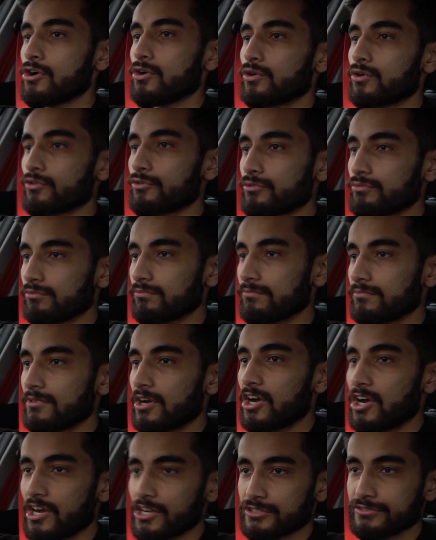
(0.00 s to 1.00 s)
or
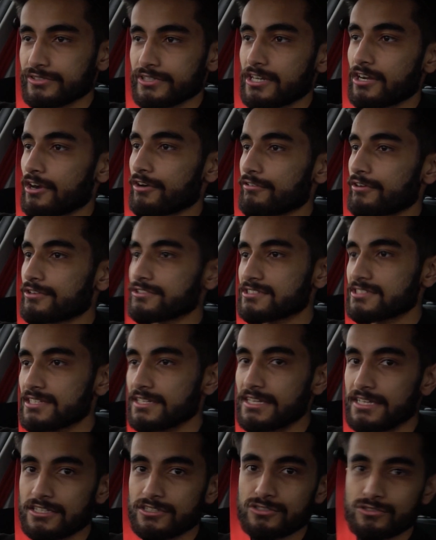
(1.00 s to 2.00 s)
harsh Recaro
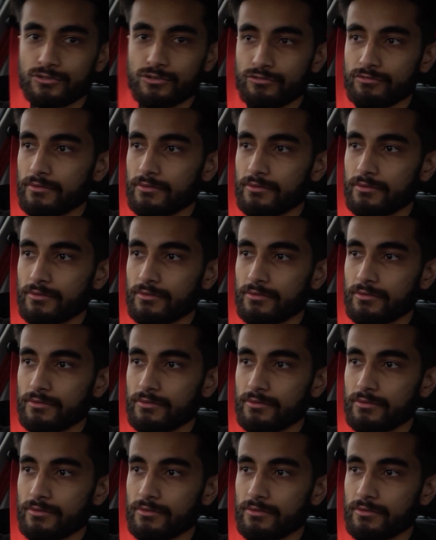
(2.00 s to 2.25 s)
seats or